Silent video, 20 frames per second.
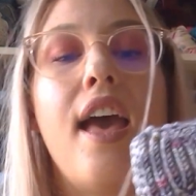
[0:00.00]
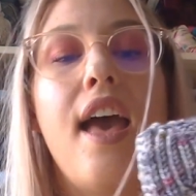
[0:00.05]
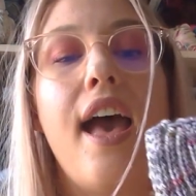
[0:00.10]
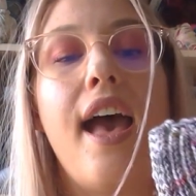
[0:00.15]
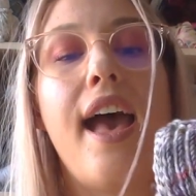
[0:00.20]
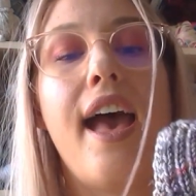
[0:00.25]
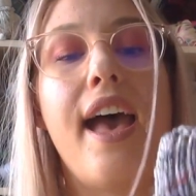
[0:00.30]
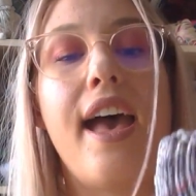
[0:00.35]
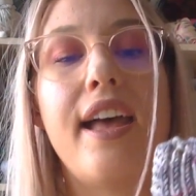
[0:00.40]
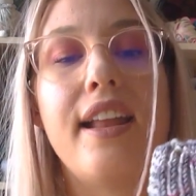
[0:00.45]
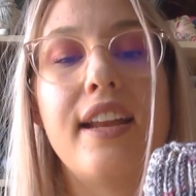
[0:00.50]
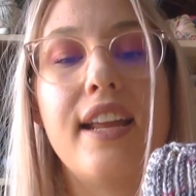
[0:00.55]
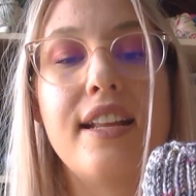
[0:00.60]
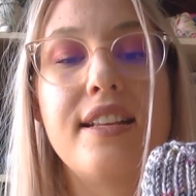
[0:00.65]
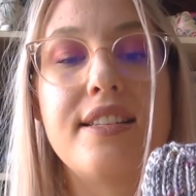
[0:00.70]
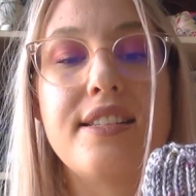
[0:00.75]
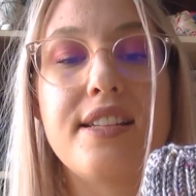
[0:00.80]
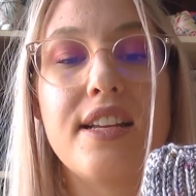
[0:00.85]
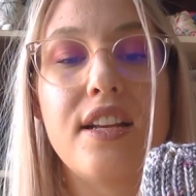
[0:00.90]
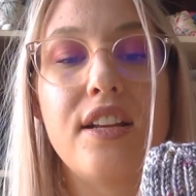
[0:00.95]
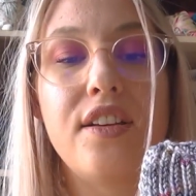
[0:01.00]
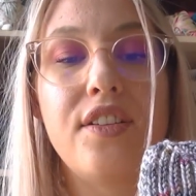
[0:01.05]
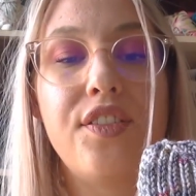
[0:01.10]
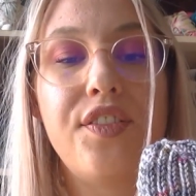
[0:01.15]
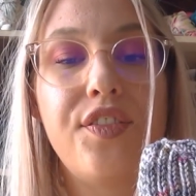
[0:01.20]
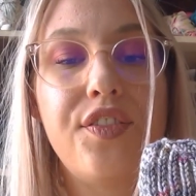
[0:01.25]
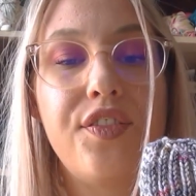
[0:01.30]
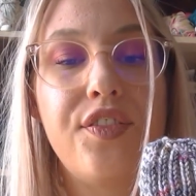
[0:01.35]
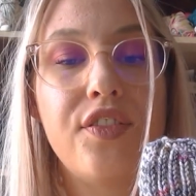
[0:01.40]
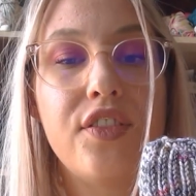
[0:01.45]
And instead
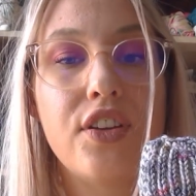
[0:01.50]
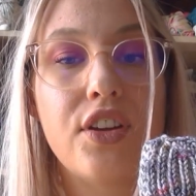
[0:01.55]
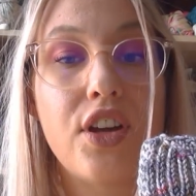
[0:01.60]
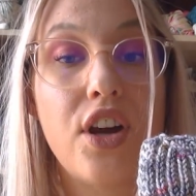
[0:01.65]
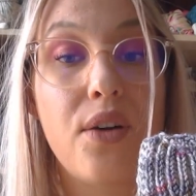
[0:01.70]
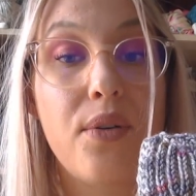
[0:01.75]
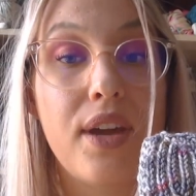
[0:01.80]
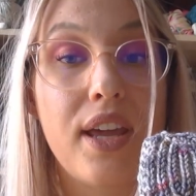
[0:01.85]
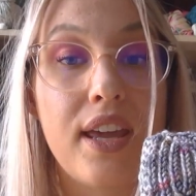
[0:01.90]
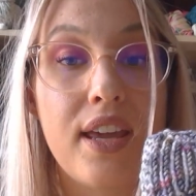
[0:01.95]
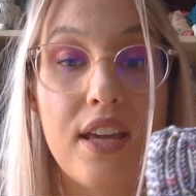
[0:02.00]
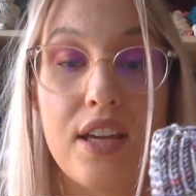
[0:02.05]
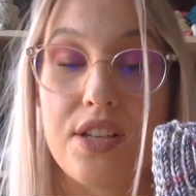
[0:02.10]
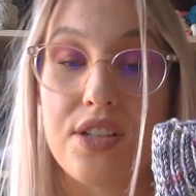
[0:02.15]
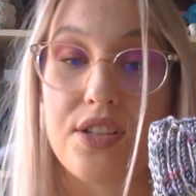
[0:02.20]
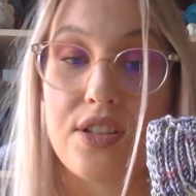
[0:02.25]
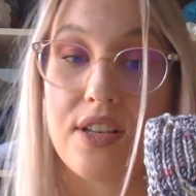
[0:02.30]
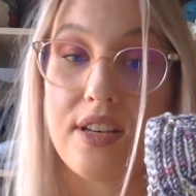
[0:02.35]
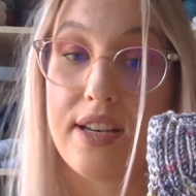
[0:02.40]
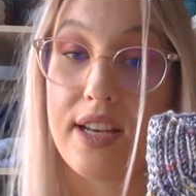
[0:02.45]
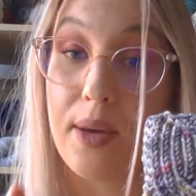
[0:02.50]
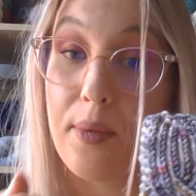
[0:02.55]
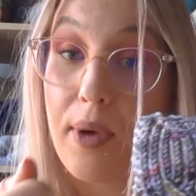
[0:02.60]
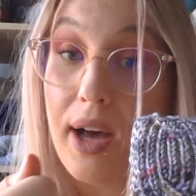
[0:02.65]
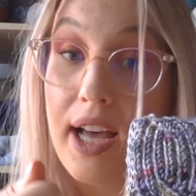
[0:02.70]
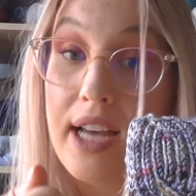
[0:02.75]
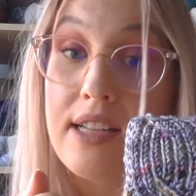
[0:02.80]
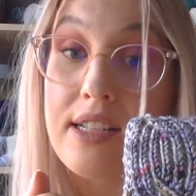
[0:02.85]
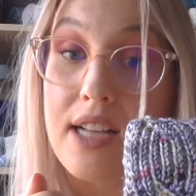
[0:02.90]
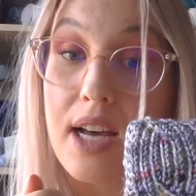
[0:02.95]
of going
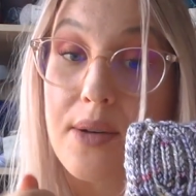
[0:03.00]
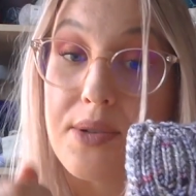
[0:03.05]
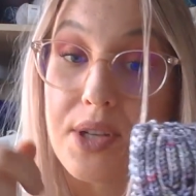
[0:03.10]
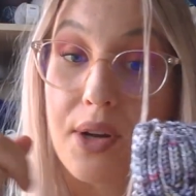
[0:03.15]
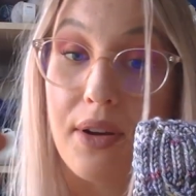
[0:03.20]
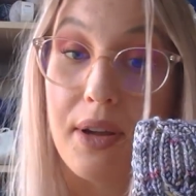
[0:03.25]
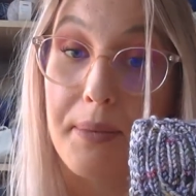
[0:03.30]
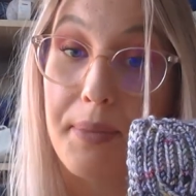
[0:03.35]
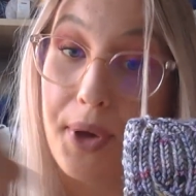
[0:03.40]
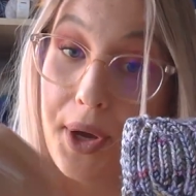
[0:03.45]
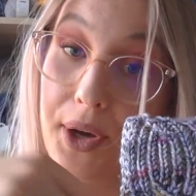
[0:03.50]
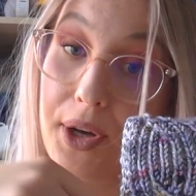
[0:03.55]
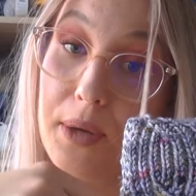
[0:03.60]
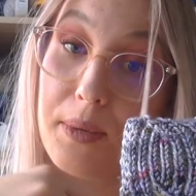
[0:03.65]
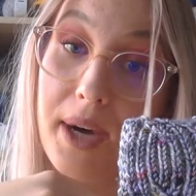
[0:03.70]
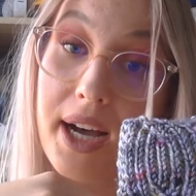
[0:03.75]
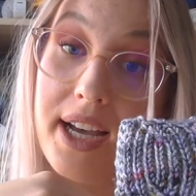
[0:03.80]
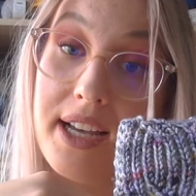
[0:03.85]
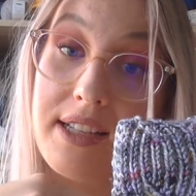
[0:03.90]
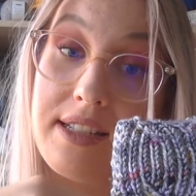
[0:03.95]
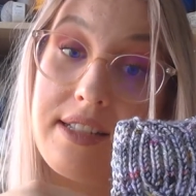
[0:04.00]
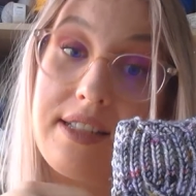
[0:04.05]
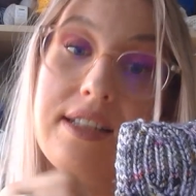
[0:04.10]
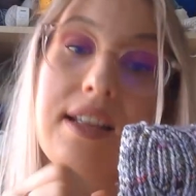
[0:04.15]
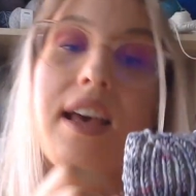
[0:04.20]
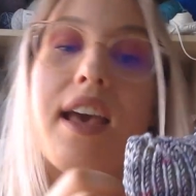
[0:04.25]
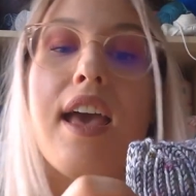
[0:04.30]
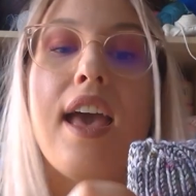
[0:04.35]
knitwise, I was going purlwise.